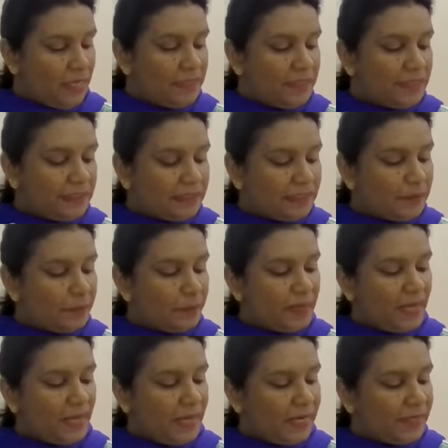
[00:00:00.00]
Neatly
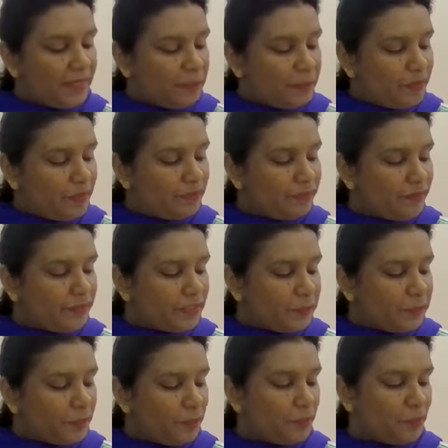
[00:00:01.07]
planned and perfect
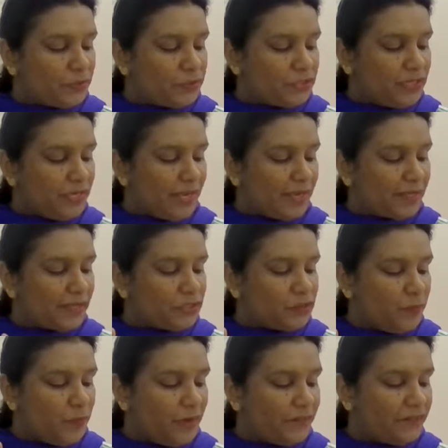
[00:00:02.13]
in proportion like a
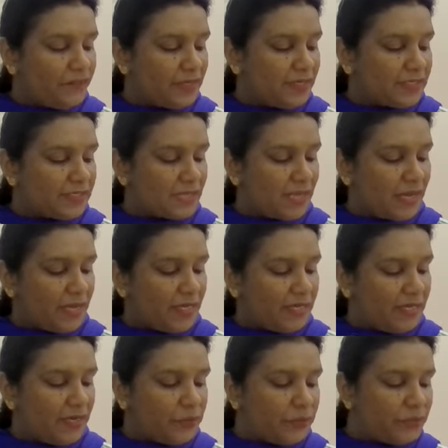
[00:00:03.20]
geometric
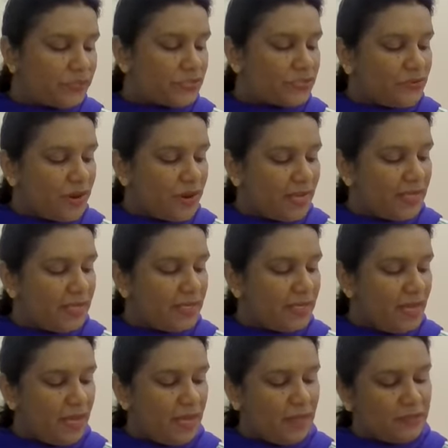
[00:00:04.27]
design, it would
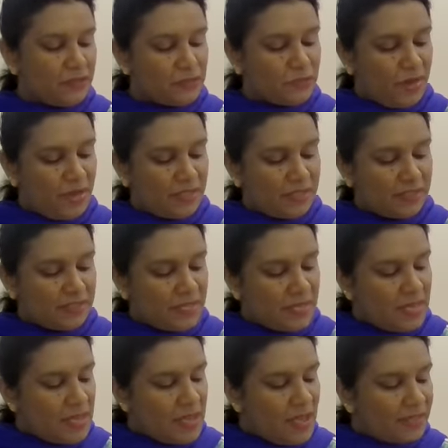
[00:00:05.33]
strike to us
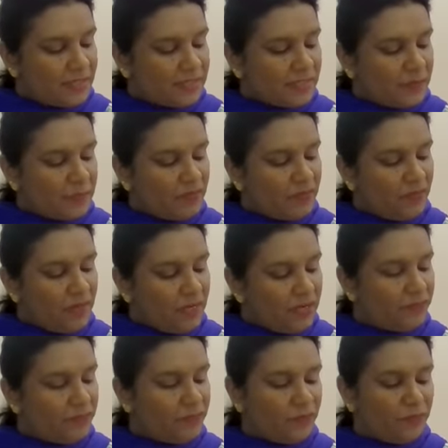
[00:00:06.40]
as something very
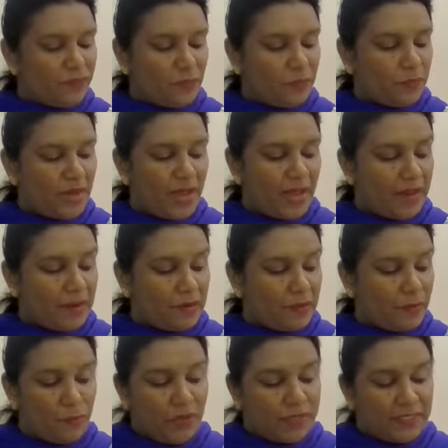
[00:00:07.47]
different from
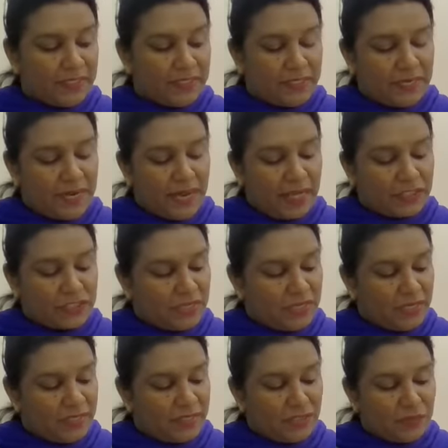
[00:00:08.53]
what it
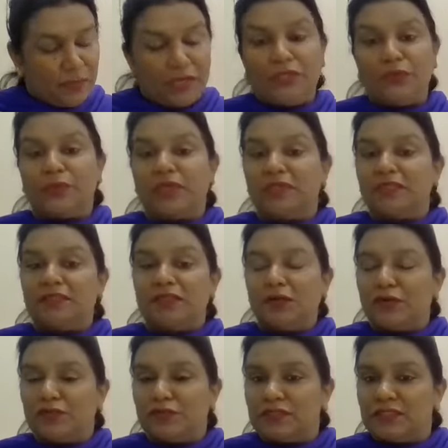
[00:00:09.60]
actually is while you are in the thick
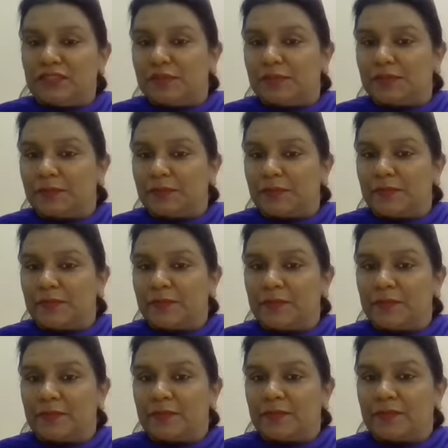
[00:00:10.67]
of
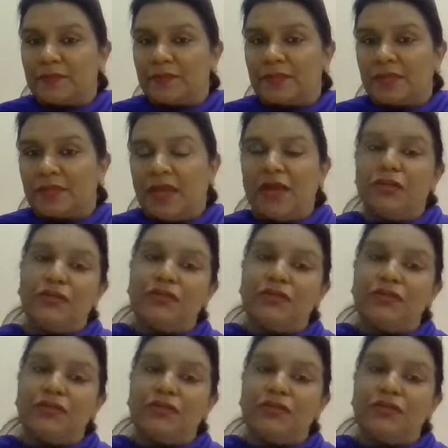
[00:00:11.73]
it.